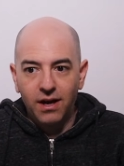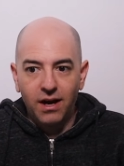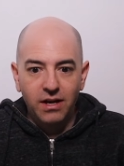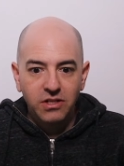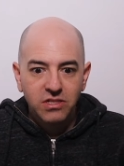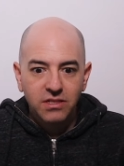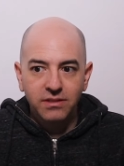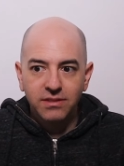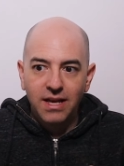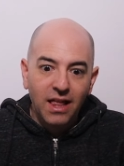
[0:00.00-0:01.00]
just
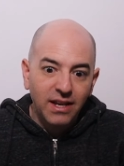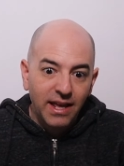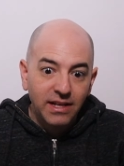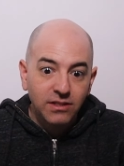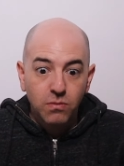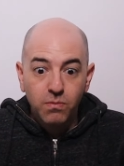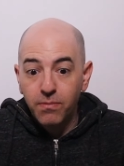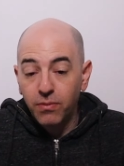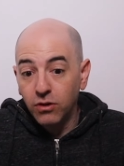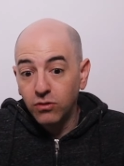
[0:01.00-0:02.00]
consolidating, so
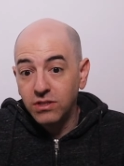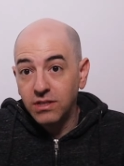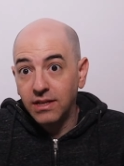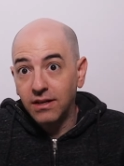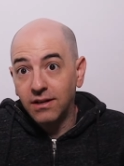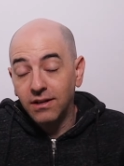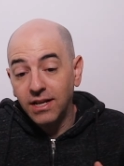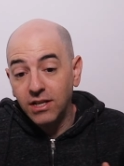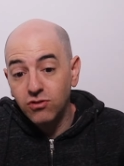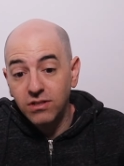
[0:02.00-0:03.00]
people are losing
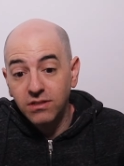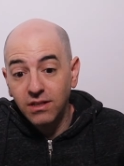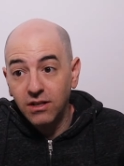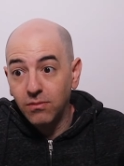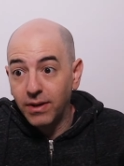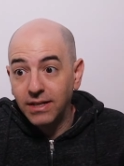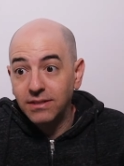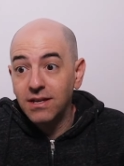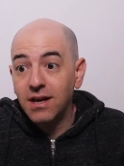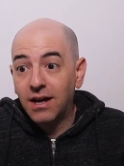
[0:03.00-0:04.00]
interest a little
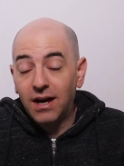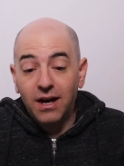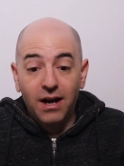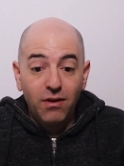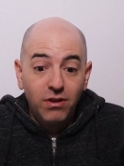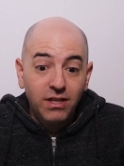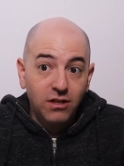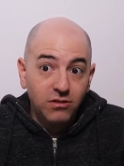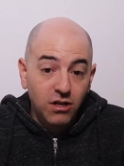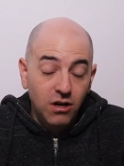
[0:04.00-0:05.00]
bit. I really
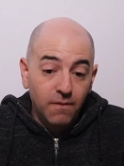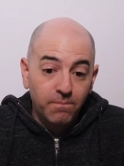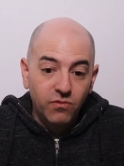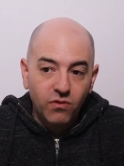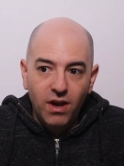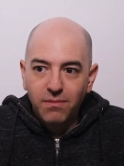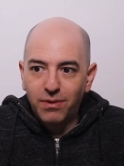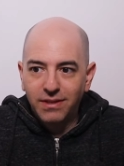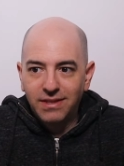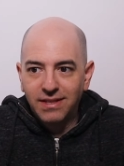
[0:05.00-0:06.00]
don't know, right?
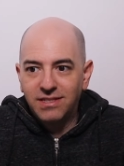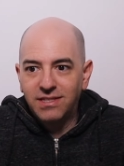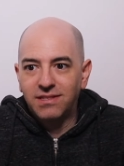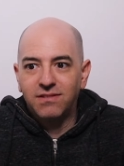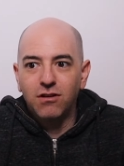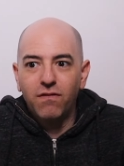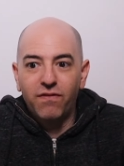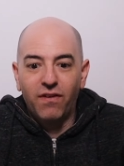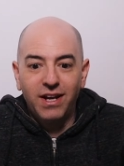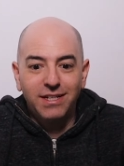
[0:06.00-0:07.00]
But it's so
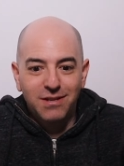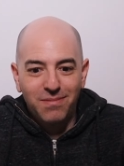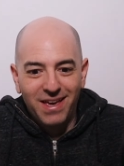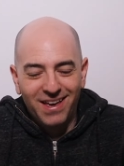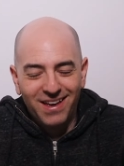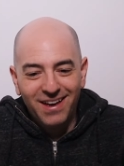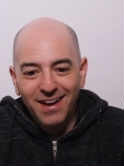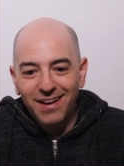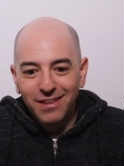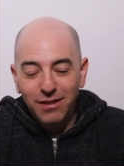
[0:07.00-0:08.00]
funny to me.
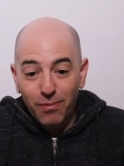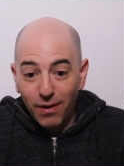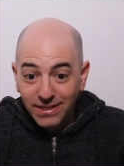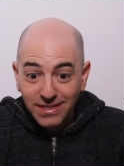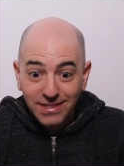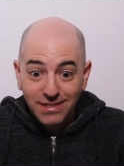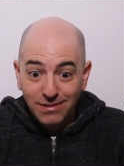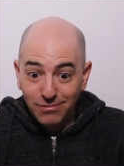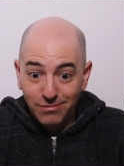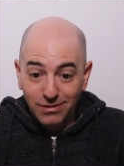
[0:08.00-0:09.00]
The price
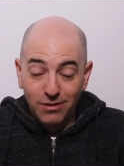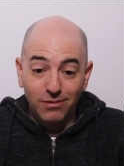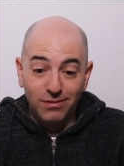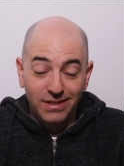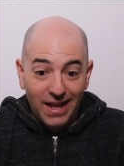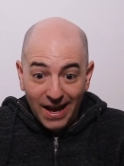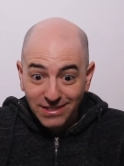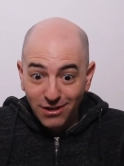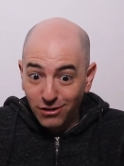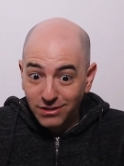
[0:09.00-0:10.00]
is, you know,
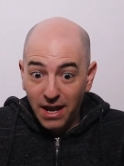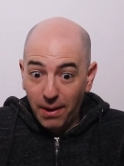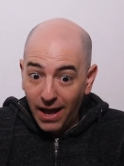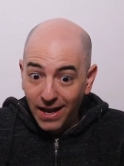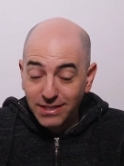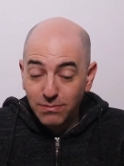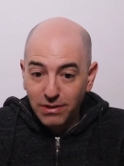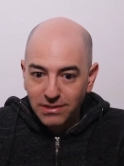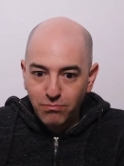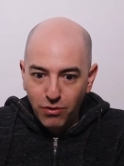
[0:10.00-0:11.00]
not all-time highs, but
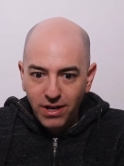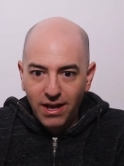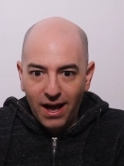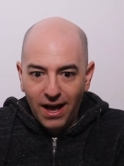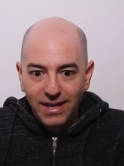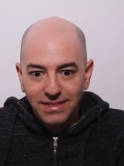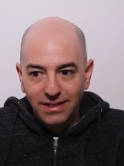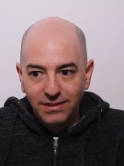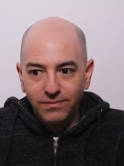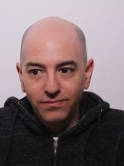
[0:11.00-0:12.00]
it's pretty high
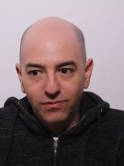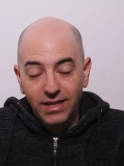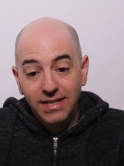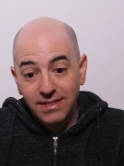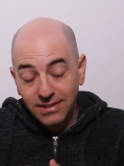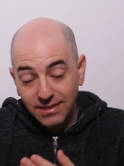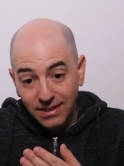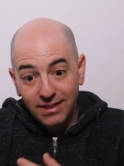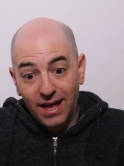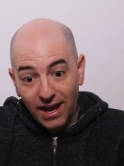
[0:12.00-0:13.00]
still. Like, yes, it's
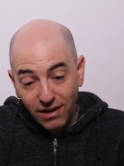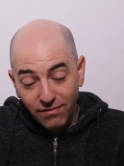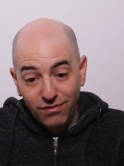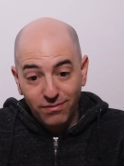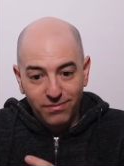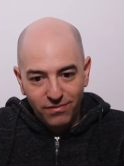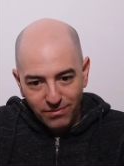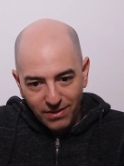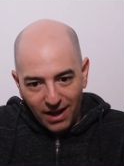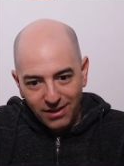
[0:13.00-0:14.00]
declined
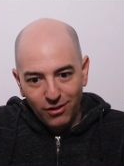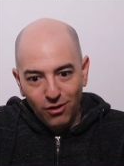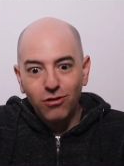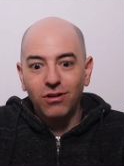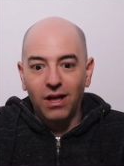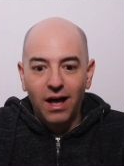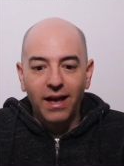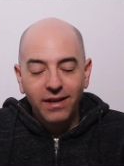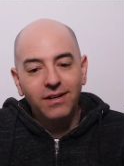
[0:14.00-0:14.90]
from the local high,